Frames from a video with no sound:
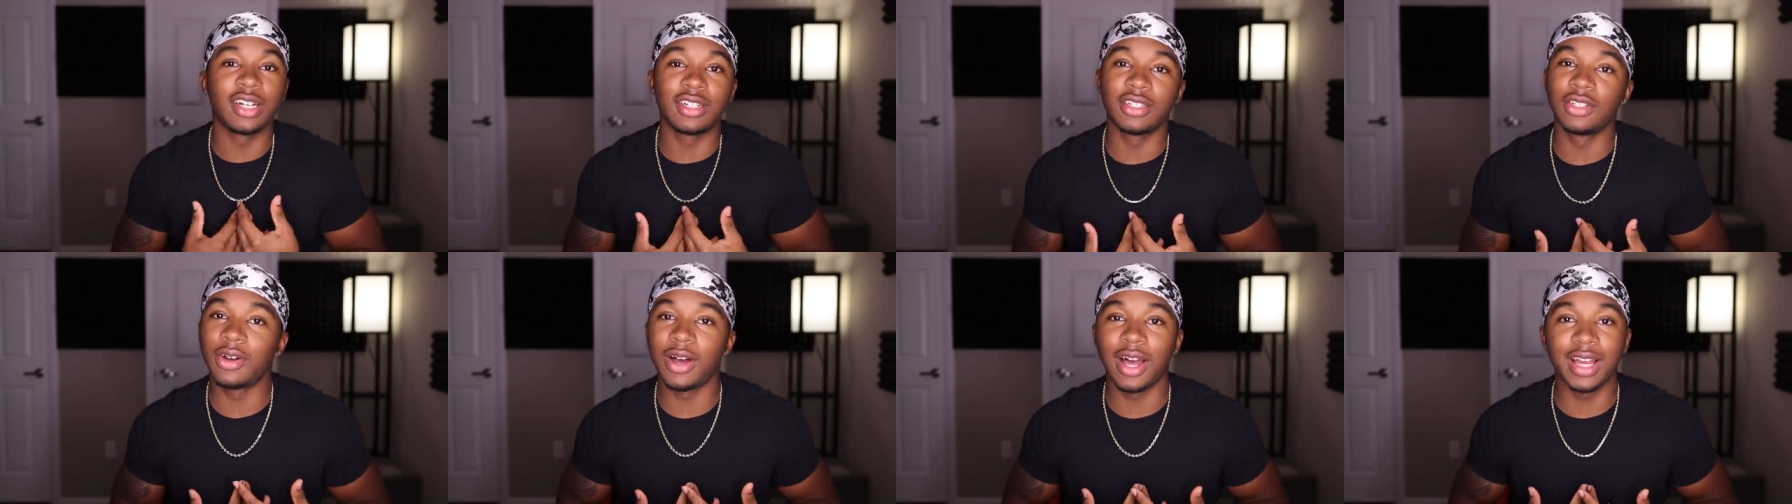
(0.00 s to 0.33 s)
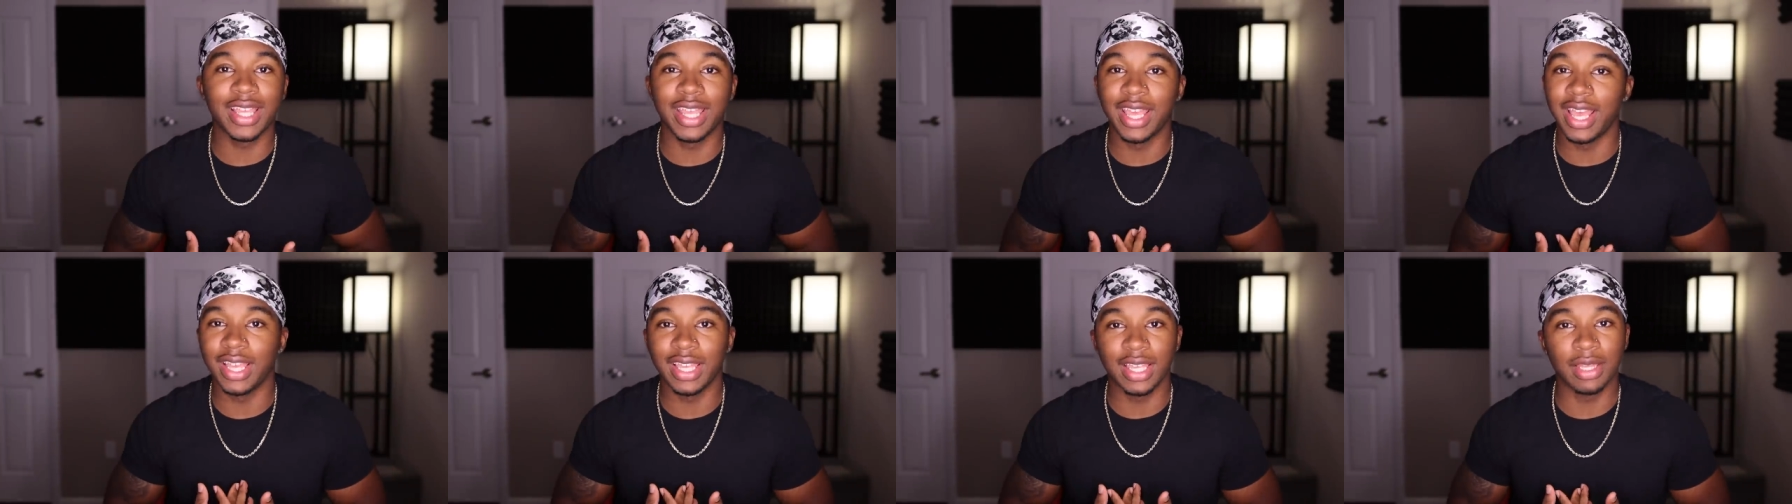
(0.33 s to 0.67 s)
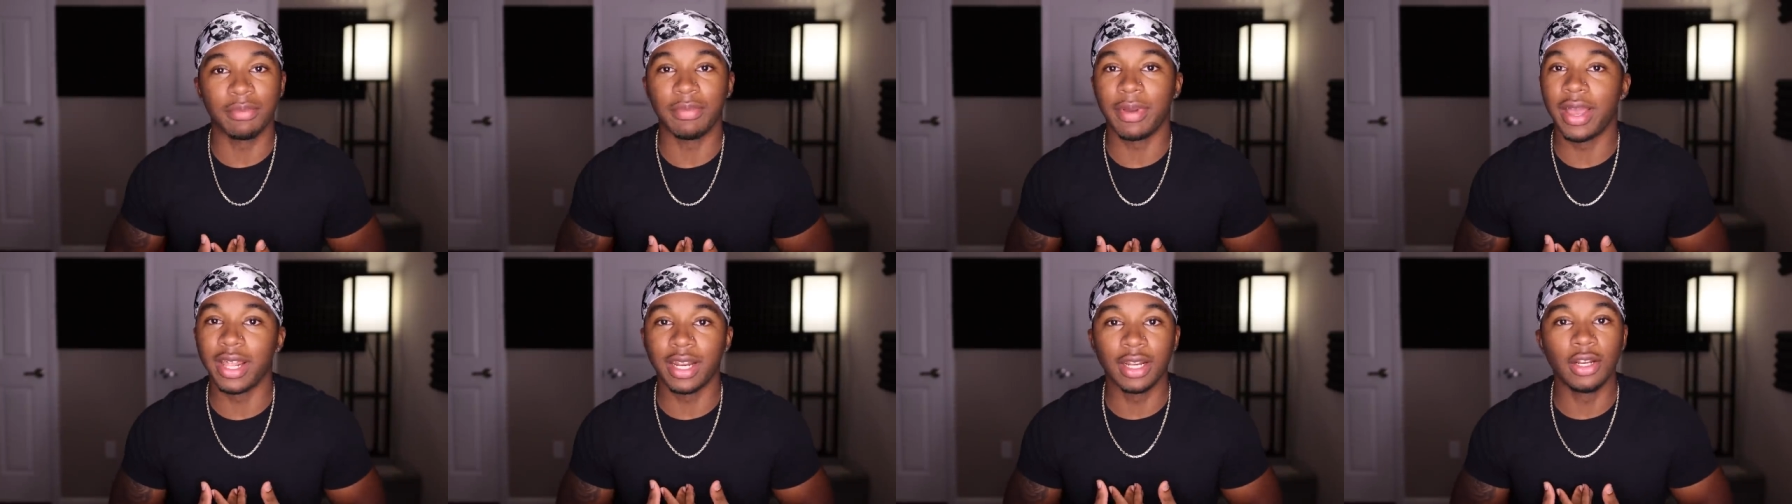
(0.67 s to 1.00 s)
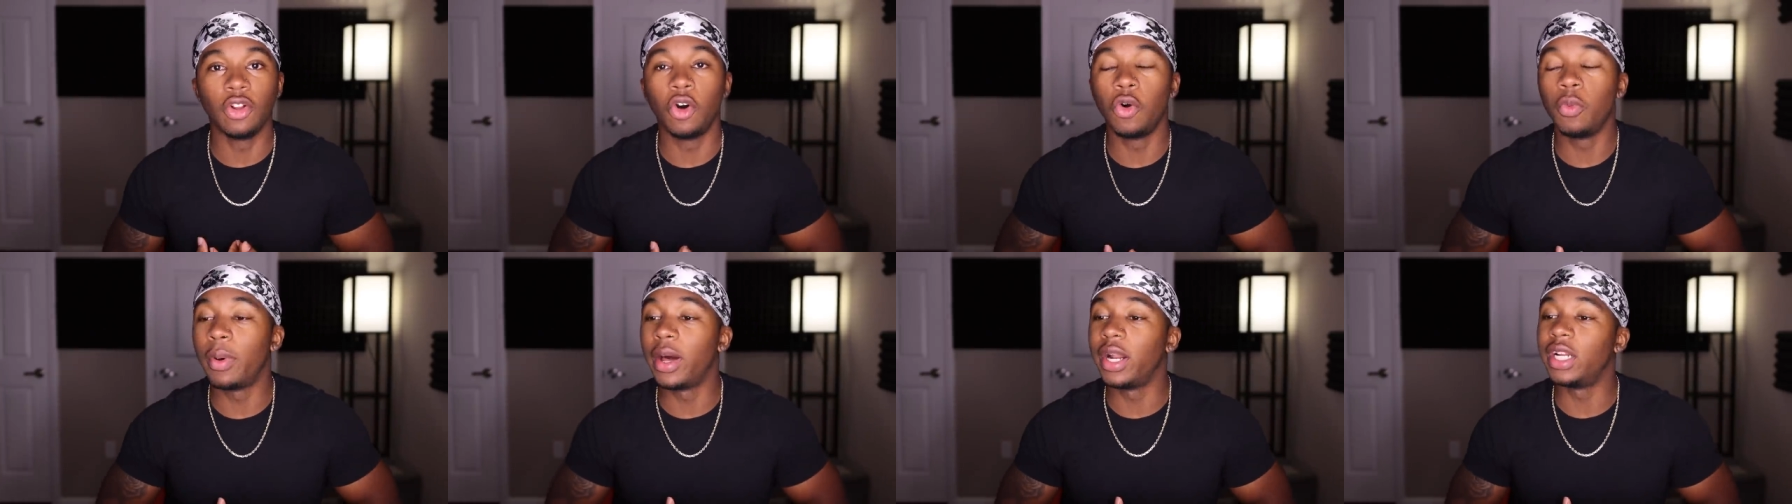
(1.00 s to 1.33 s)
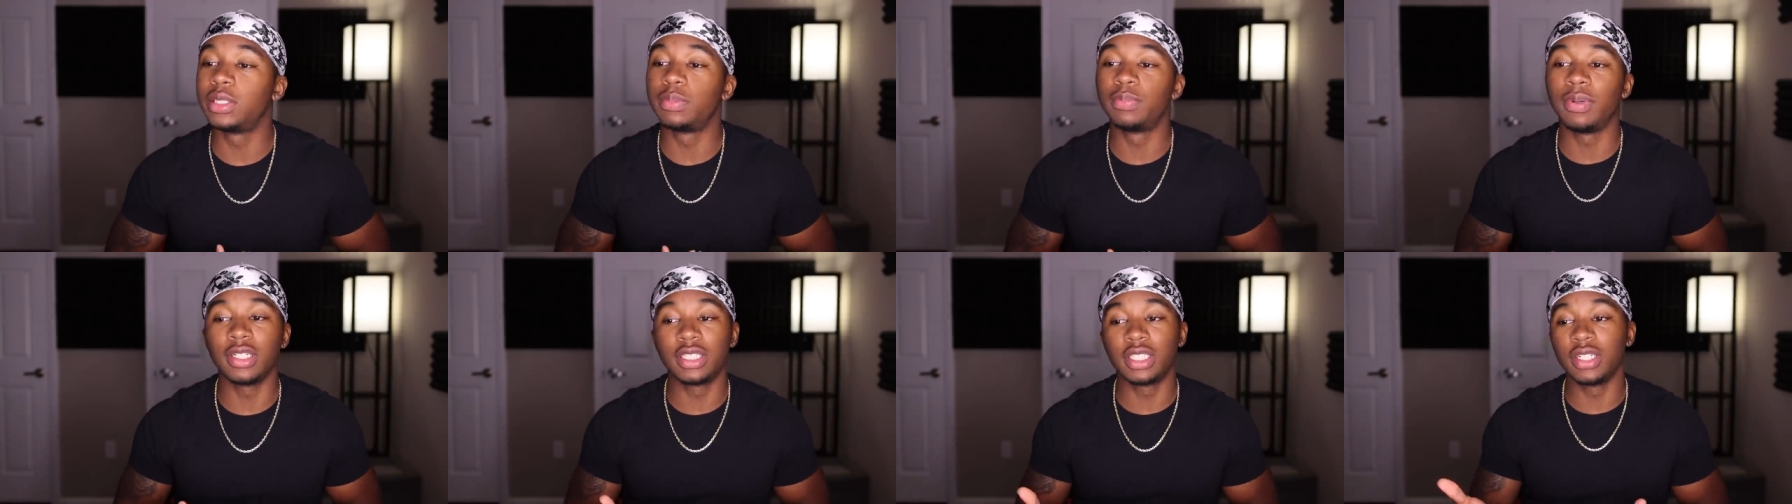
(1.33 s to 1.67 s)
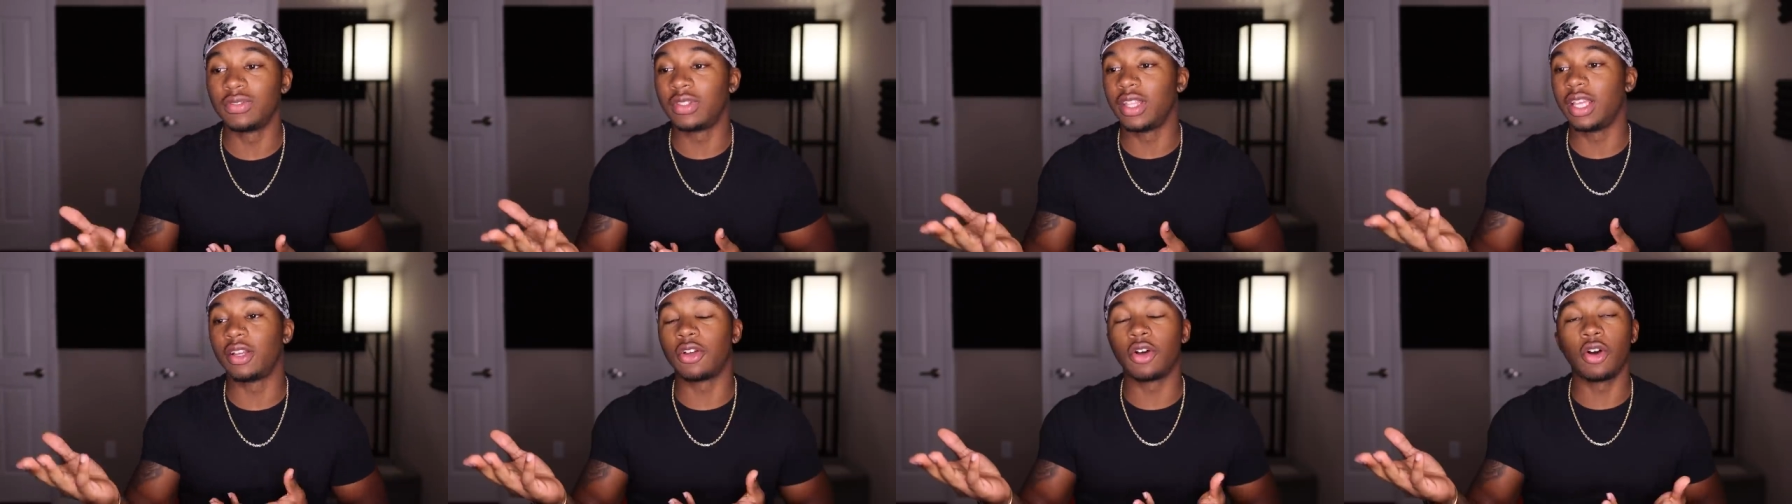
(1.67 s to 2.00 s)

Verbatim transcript: Y'all know I can't get mad at nobody, especially if they